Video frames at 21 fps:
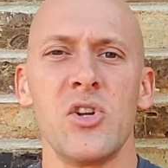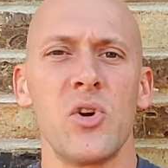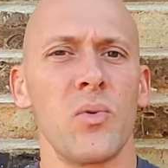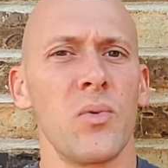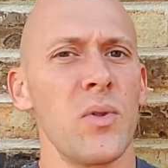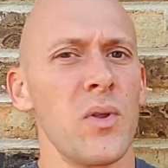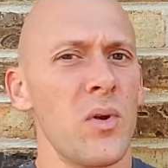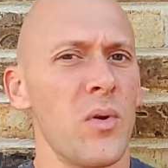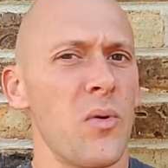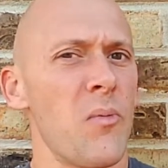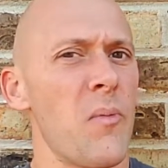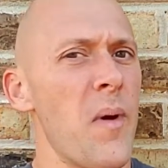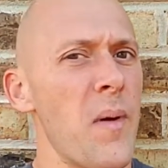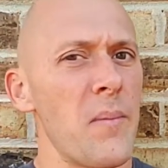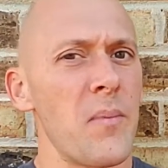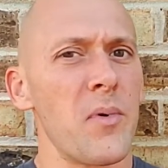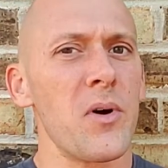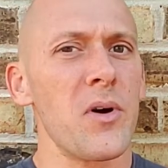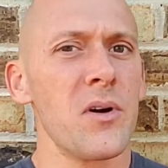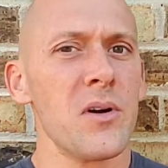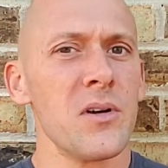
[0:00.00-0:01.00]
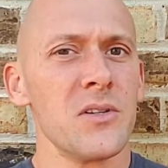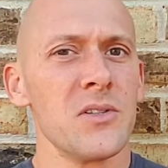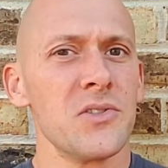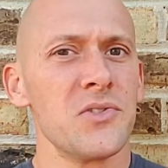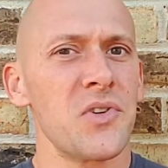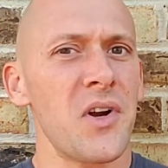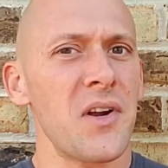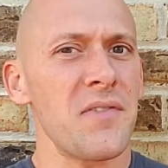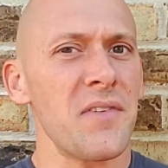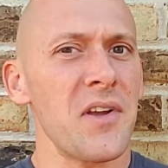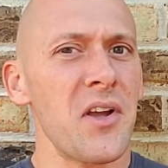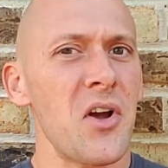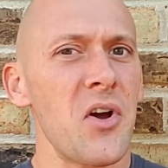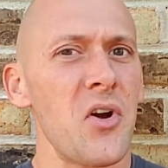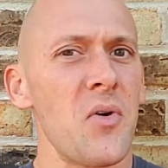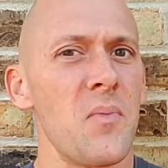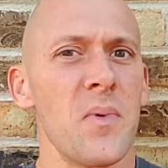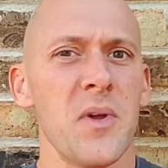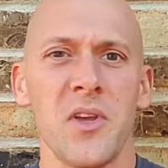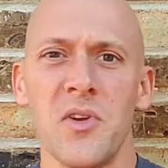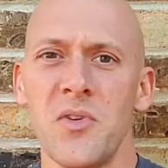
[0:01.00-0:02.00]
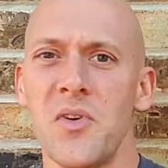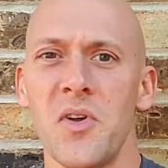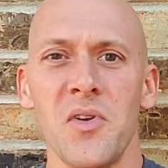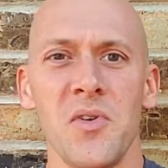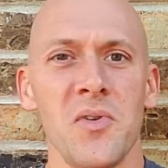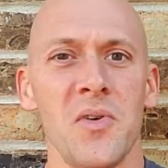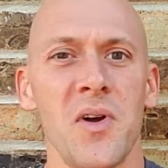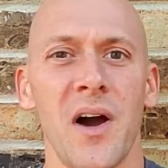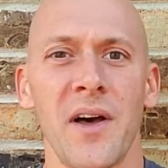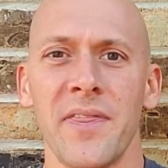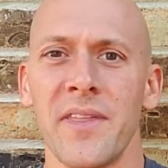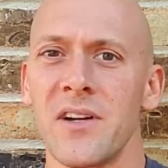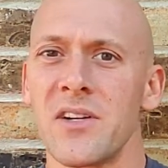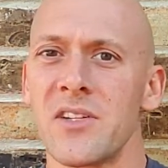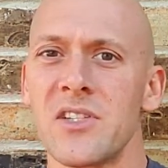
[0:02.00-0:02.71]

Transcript: don't really remember driving home, but you know you got there?